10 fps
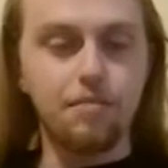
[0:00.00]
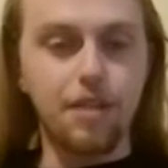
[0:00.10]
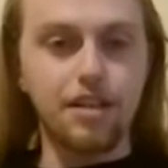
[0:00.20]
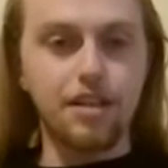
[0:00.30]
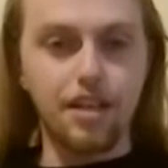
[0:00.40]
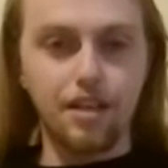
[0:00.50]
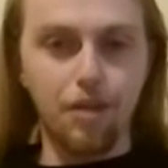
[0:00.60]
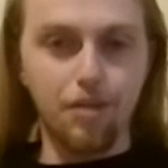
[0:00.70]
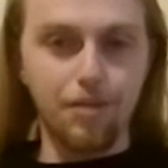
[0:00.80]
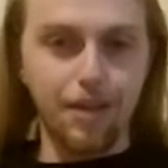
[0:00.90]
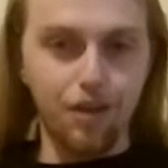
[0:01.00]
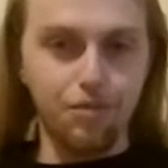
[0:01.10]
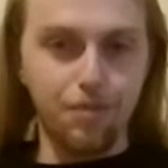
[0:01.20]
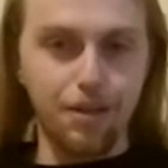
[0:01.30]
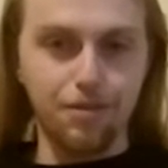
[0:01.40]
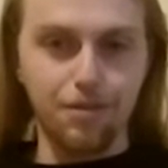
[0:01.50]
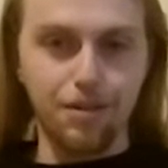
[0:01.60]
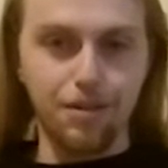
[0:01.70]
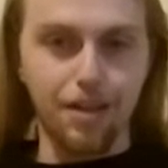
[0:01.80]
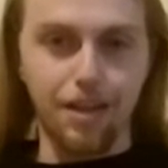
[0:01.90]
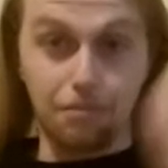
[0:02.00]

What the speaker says: maintaining public health by doing that.